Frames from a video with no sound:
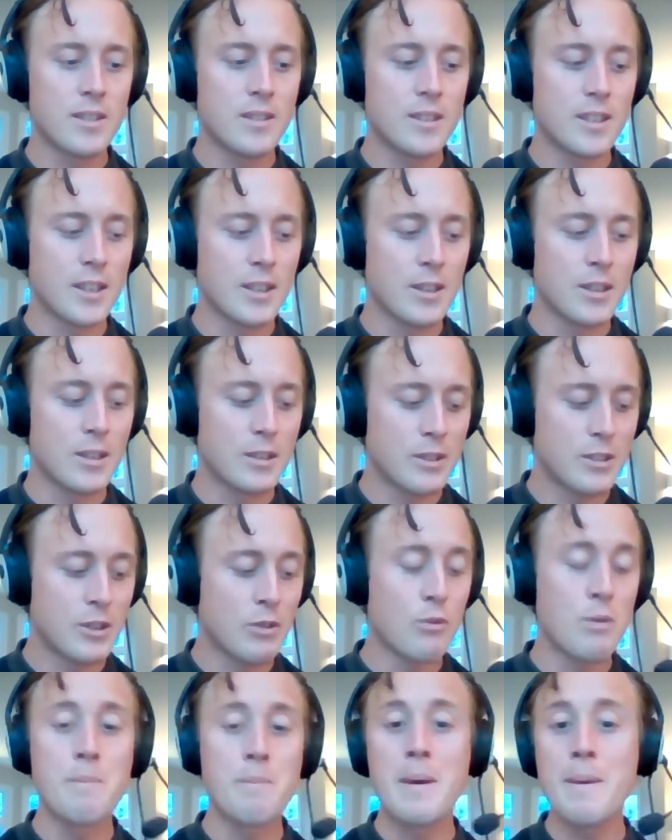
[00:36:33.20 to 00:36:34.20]
to to
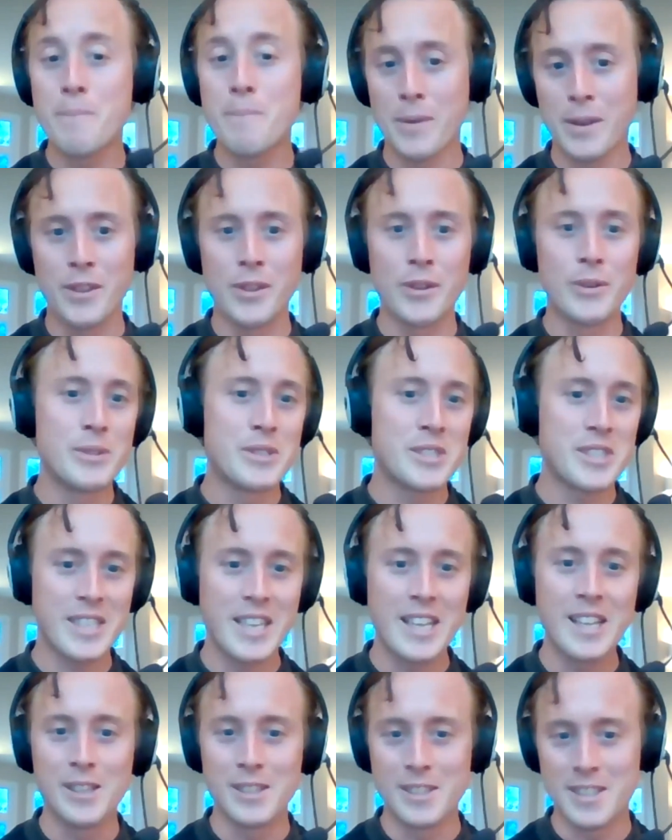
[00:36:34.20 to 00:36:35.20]
remember those
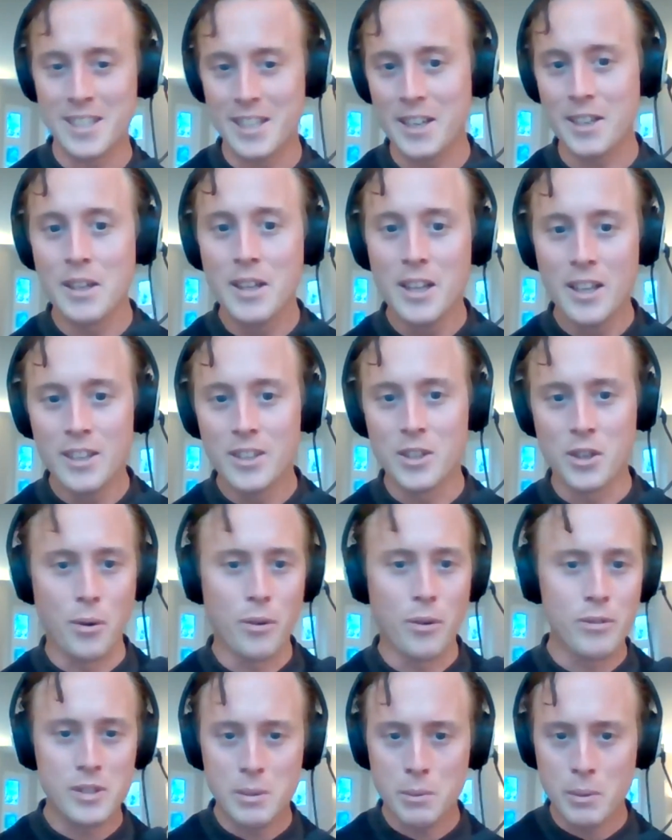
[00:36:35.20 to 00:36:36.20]
skills and i you know
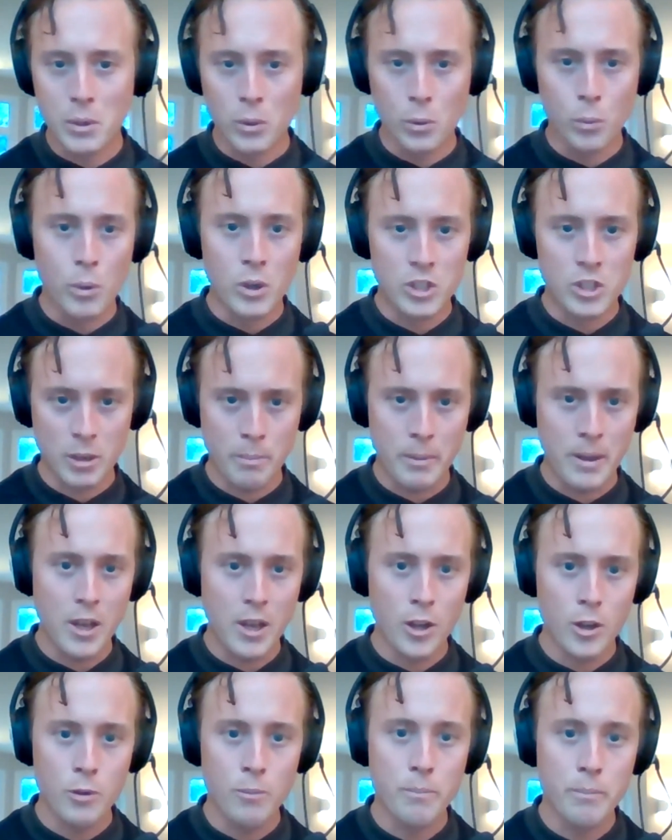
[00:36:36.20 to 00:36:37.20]
obviously we all wash up at
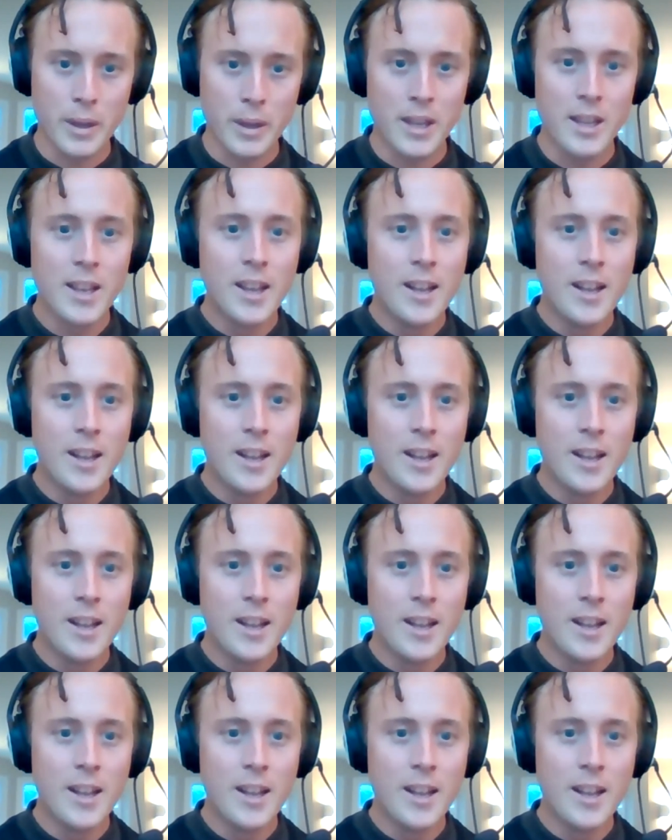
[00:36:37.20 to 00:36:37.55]
home but